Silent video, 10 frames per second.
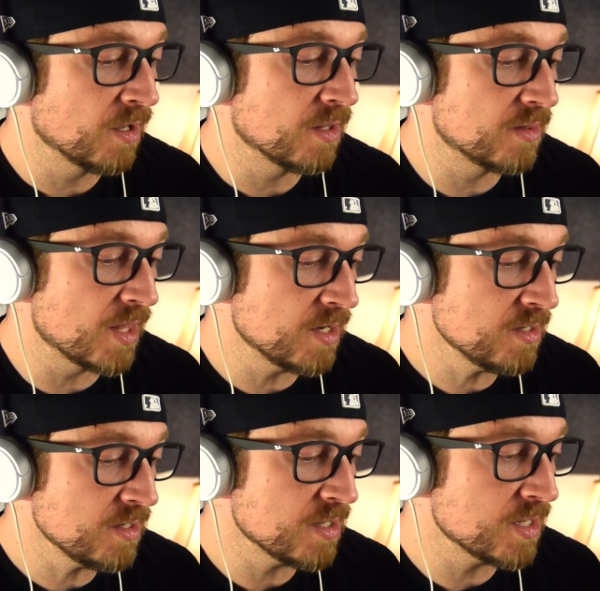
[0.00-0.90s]

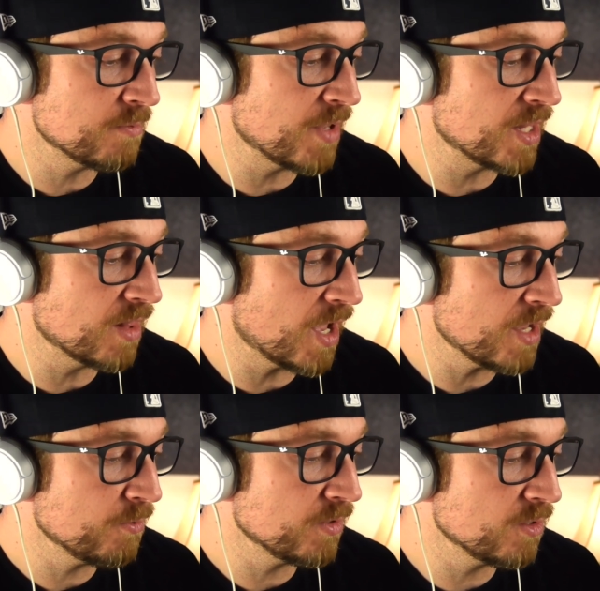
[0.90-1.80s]
"Then he may lie
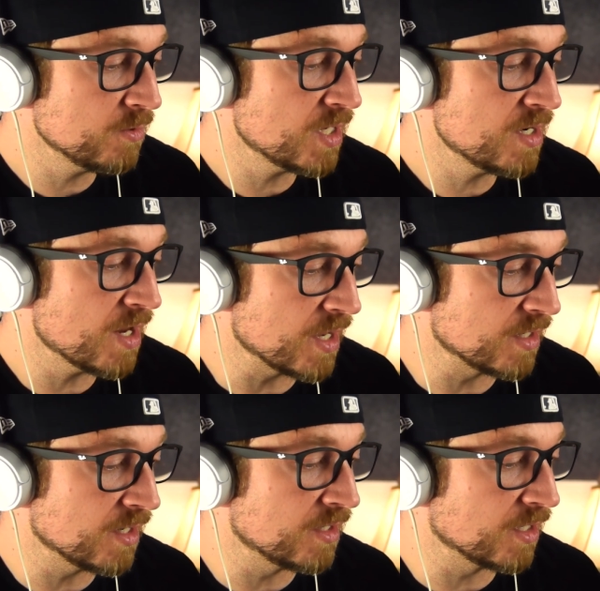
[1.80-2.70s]
with you tonight
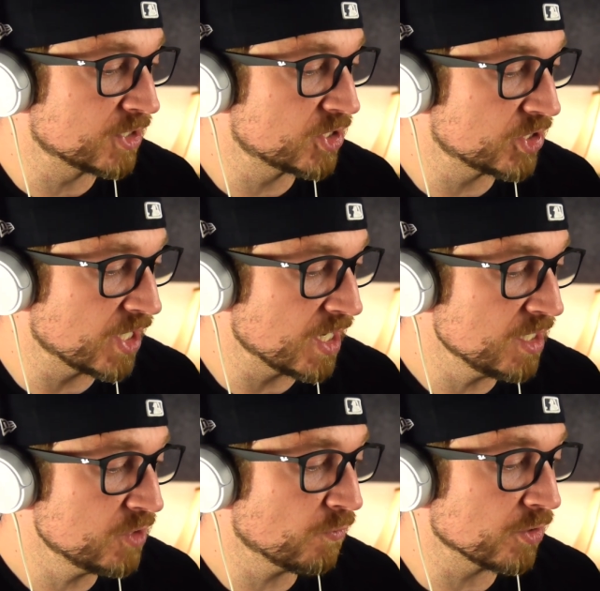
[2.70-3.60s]
in
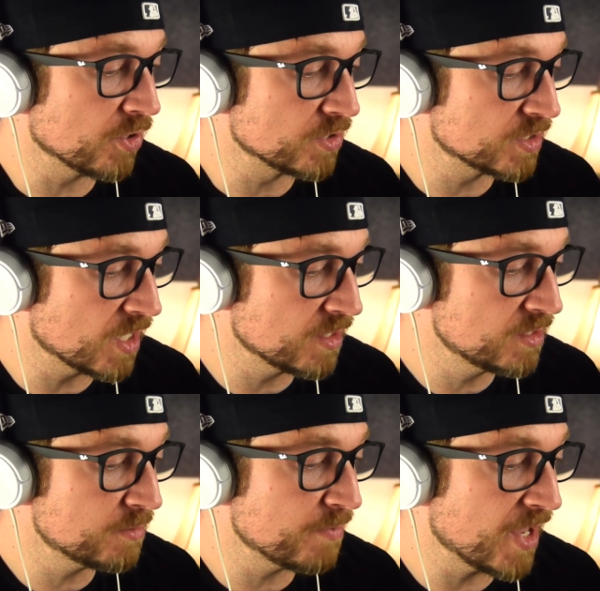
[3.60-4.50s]
exchange for your
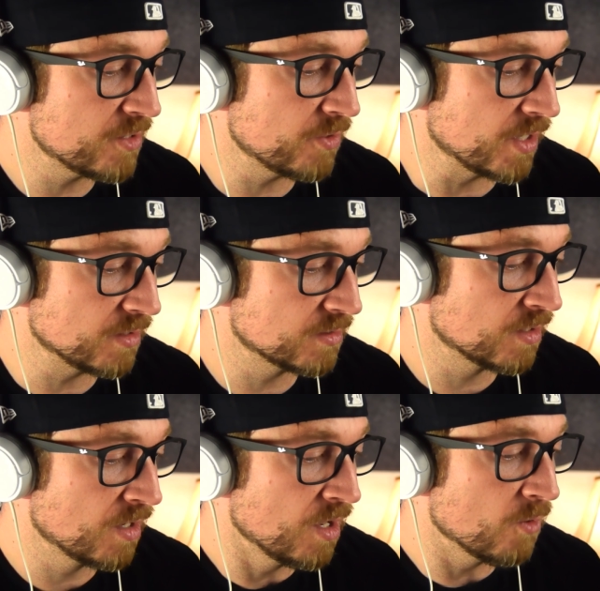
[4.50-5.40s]
son's mandrakes."
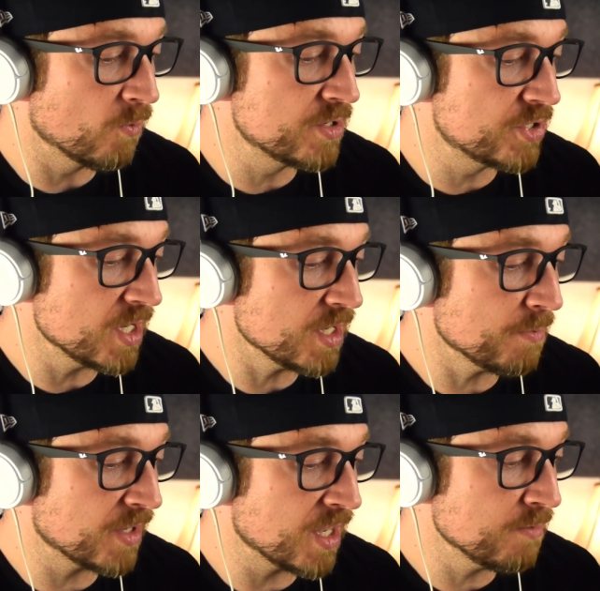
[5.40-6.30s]
When Jacob
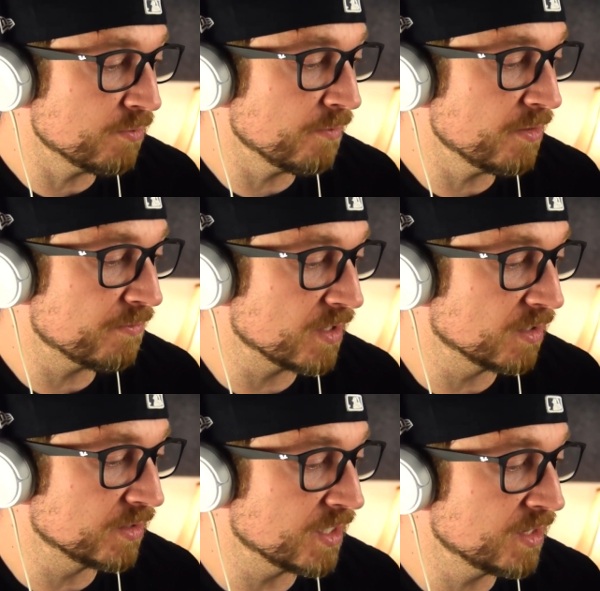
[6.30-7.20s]
came from the
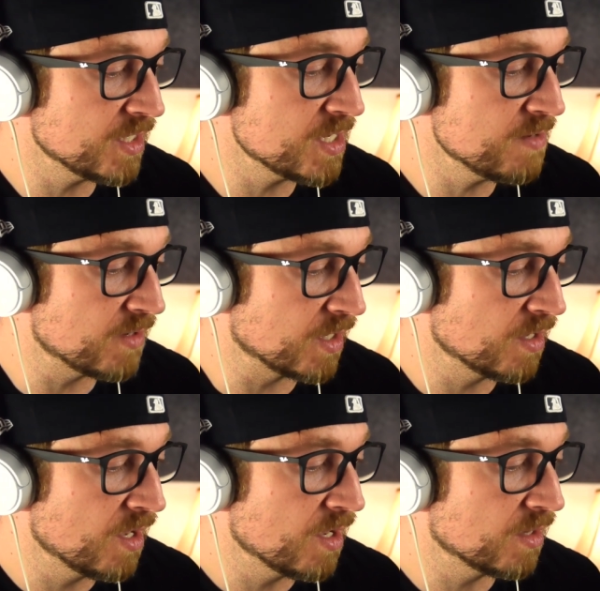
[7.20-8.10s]
field in the evening,
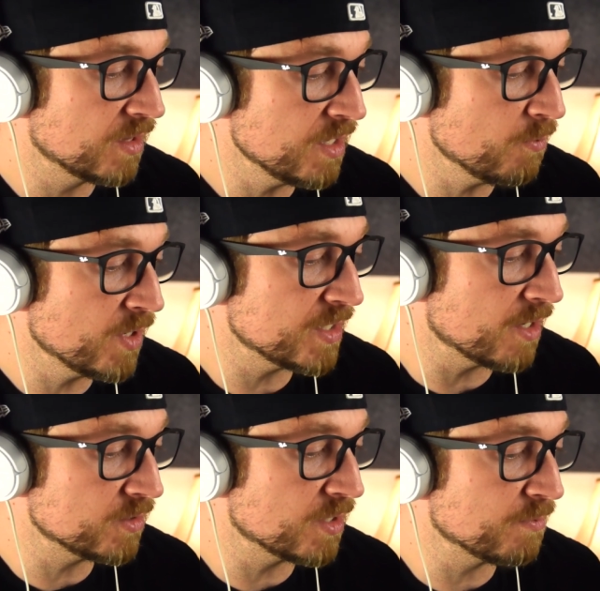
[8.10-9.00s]
Leah went
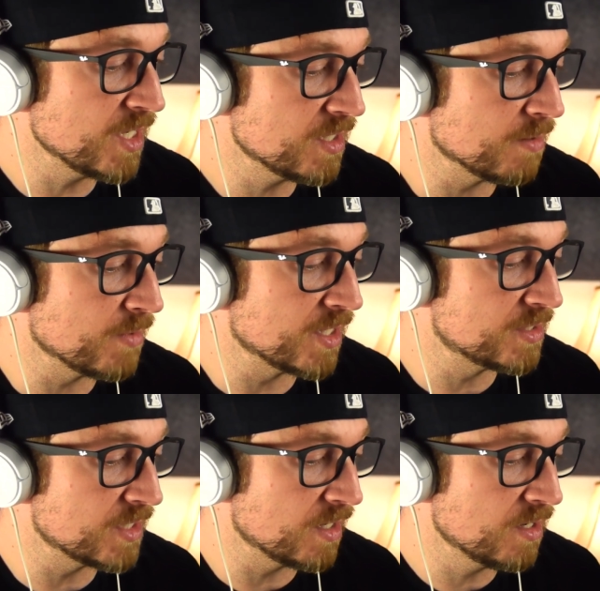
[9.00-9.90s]
out to meet him and
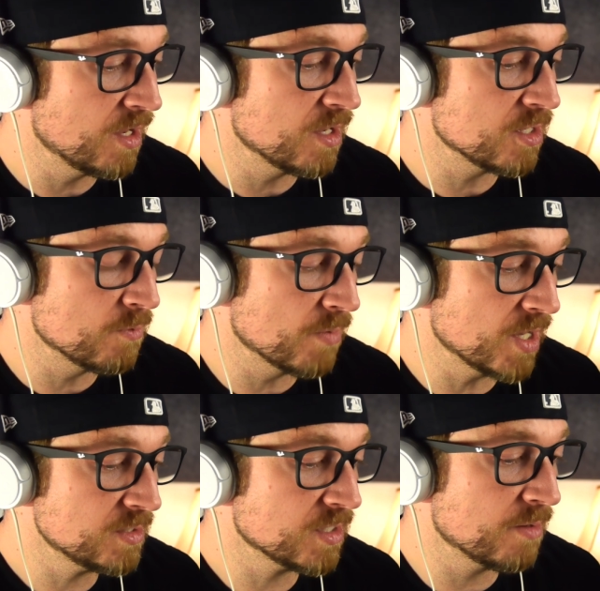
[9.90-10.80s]
said, "You
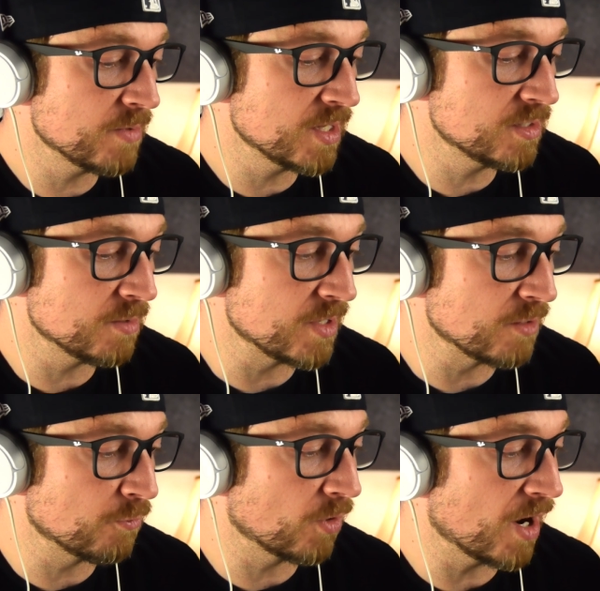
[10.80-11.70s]
must come in to me,
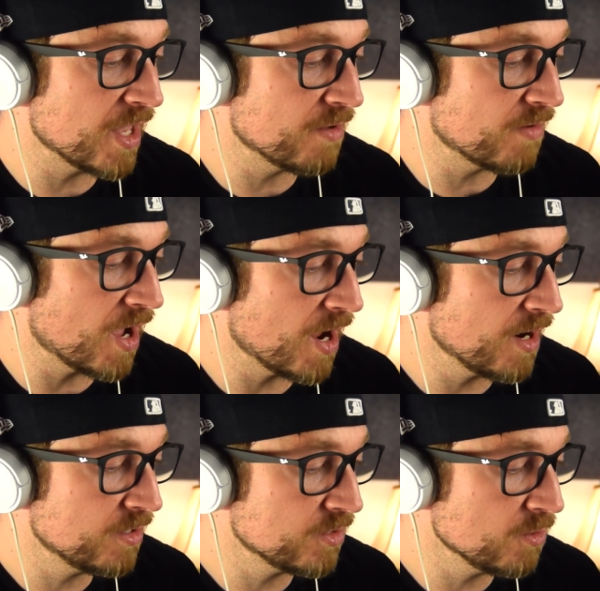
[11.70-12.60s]
for I have
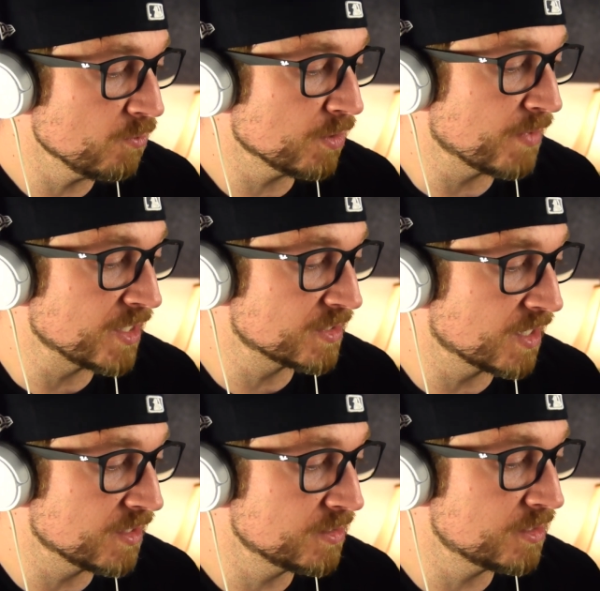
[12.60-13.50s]
hired you with my
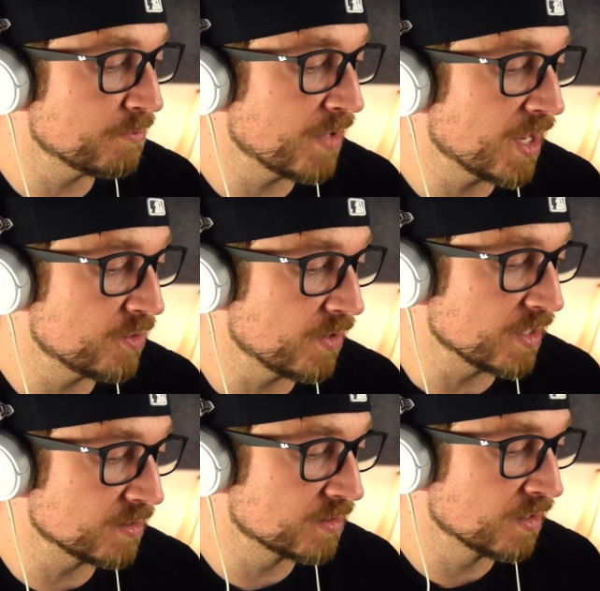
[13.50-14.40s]
son's
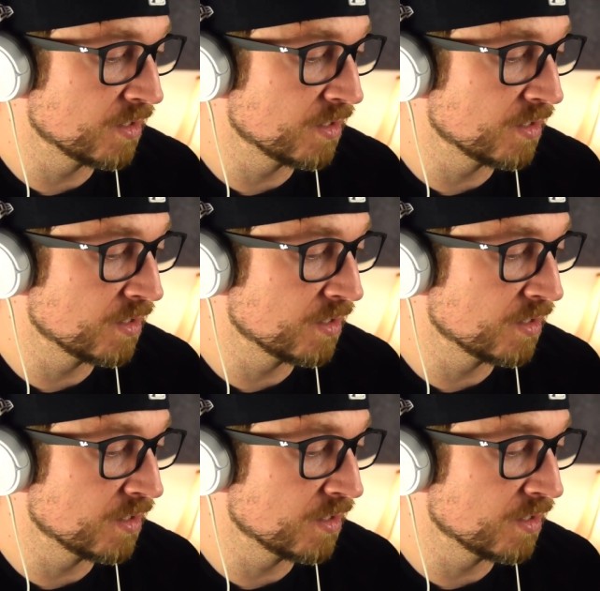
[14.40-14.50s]
mandrakes."